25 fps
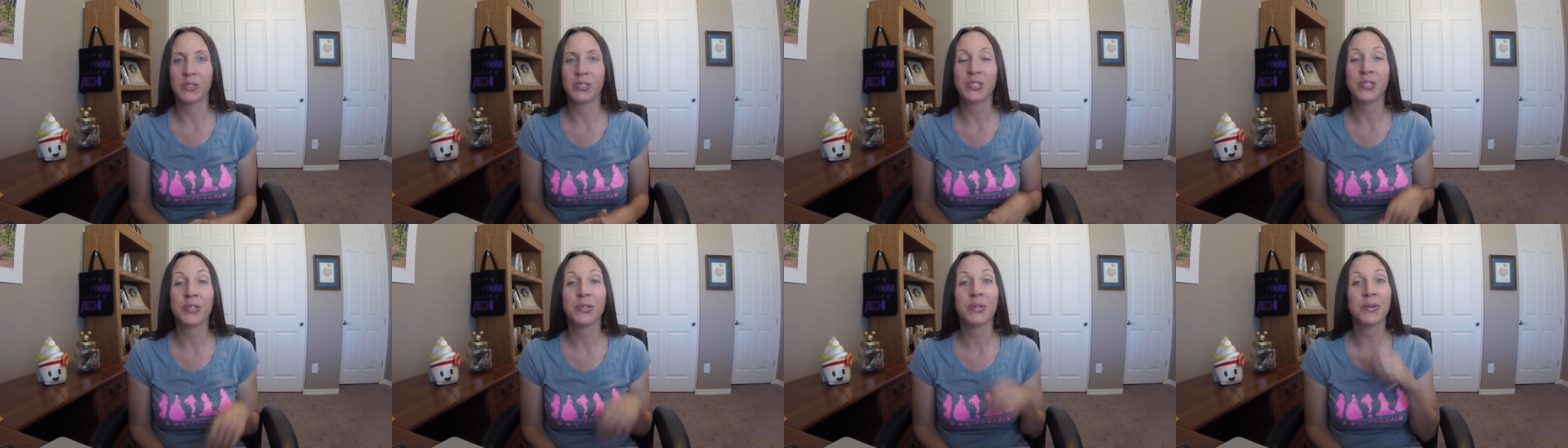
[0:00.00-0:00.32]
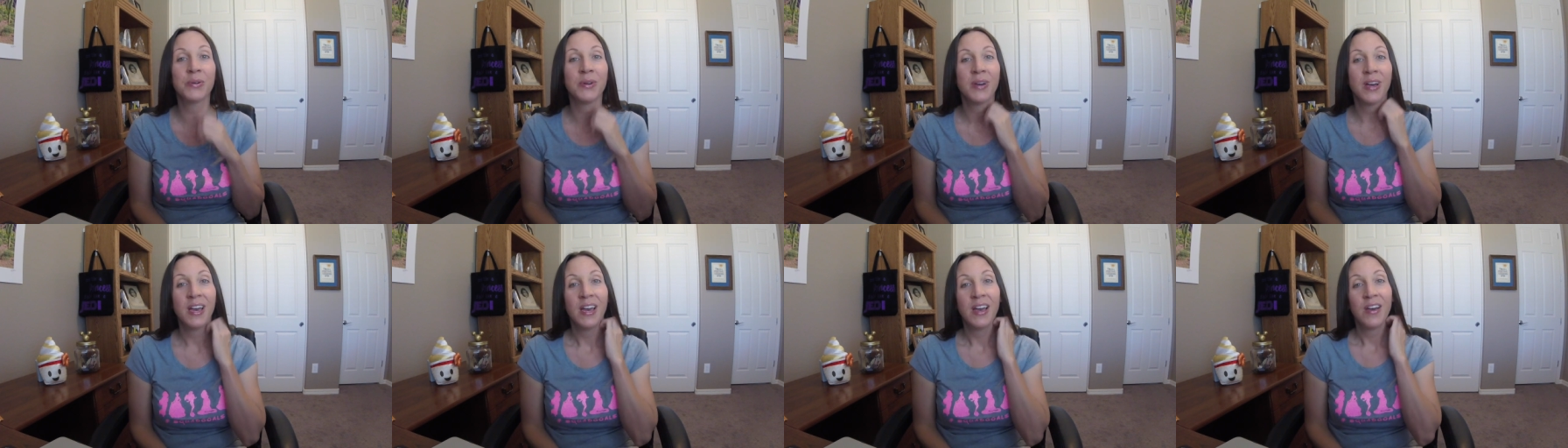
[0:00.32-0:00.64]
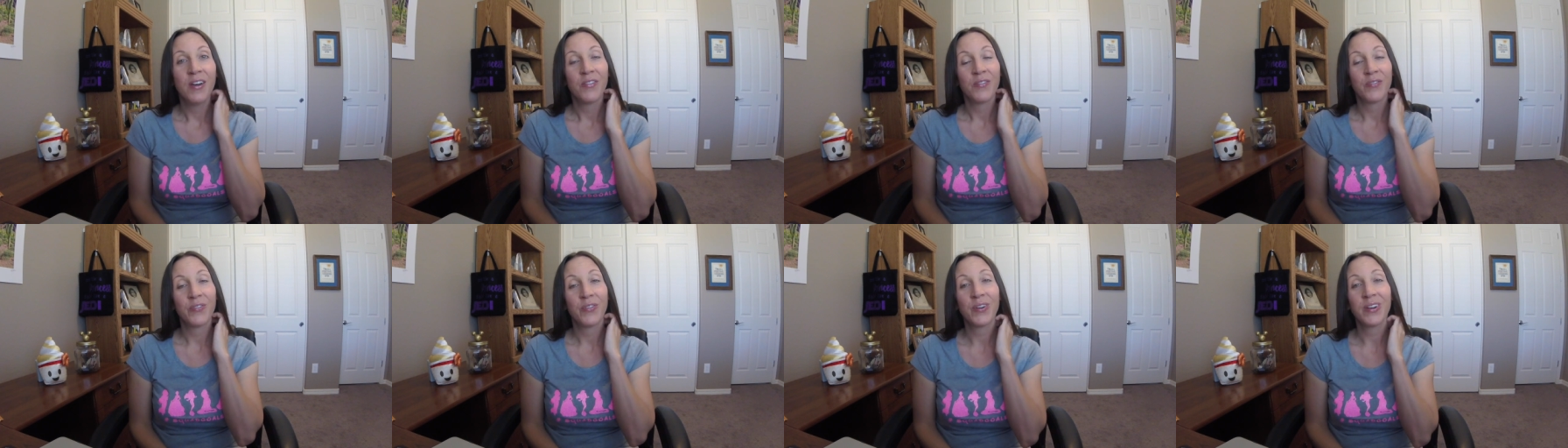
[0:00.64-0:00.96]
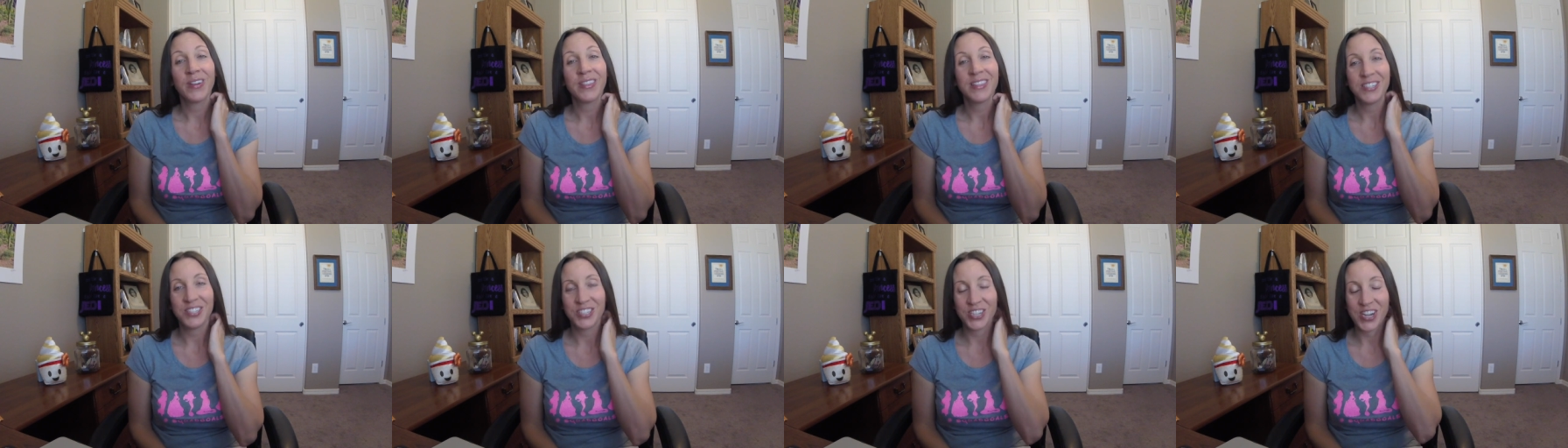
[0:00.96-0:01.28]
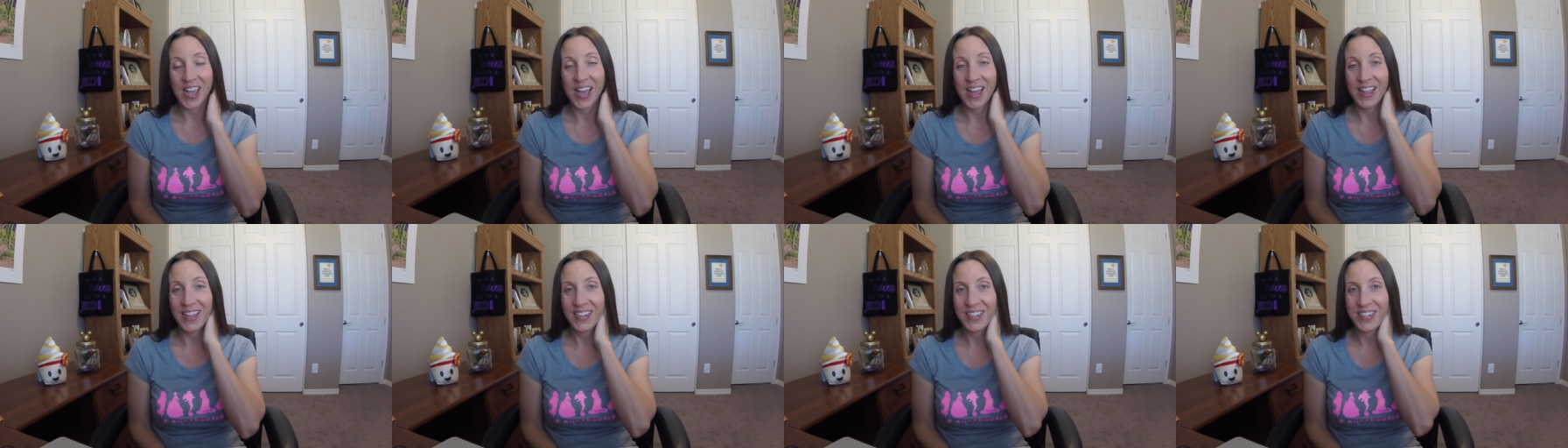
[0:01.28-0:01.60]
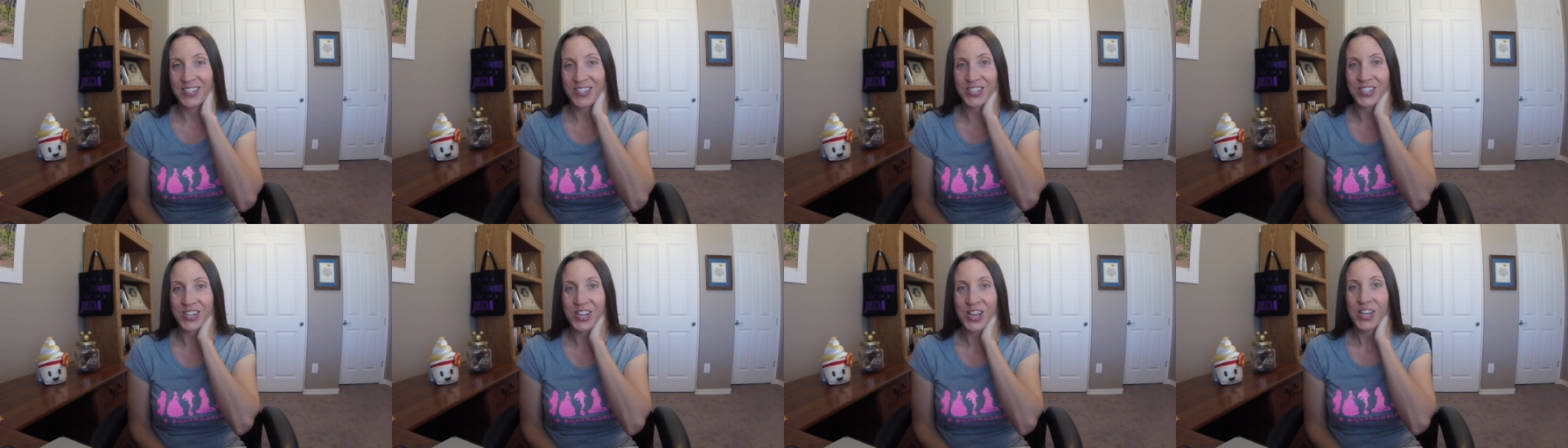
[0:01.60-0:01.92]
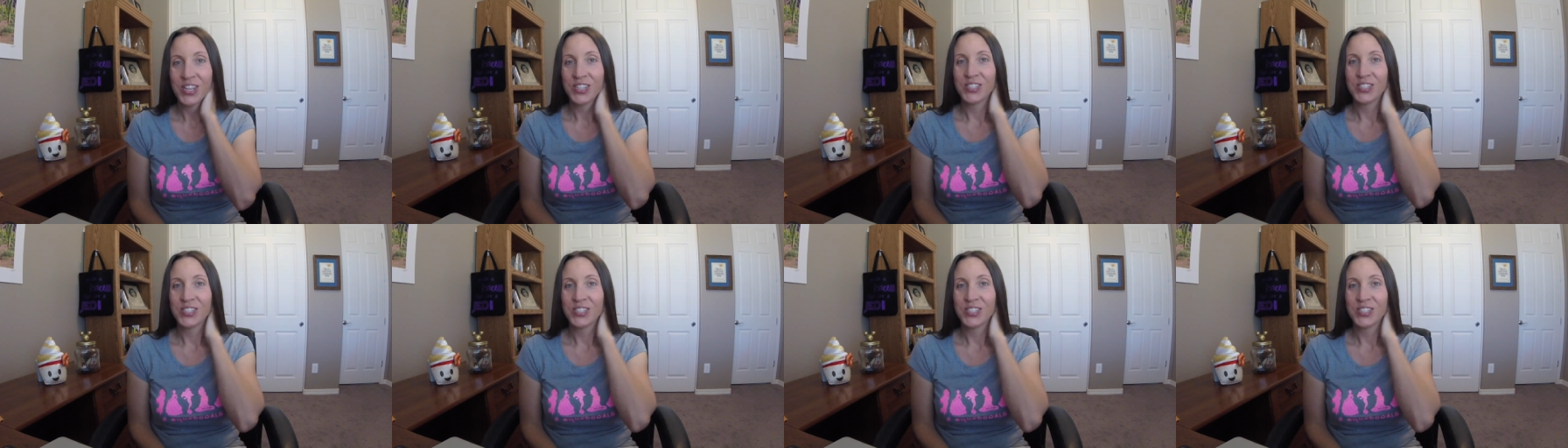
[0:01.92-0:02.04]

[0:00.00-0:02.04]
too for the challenge.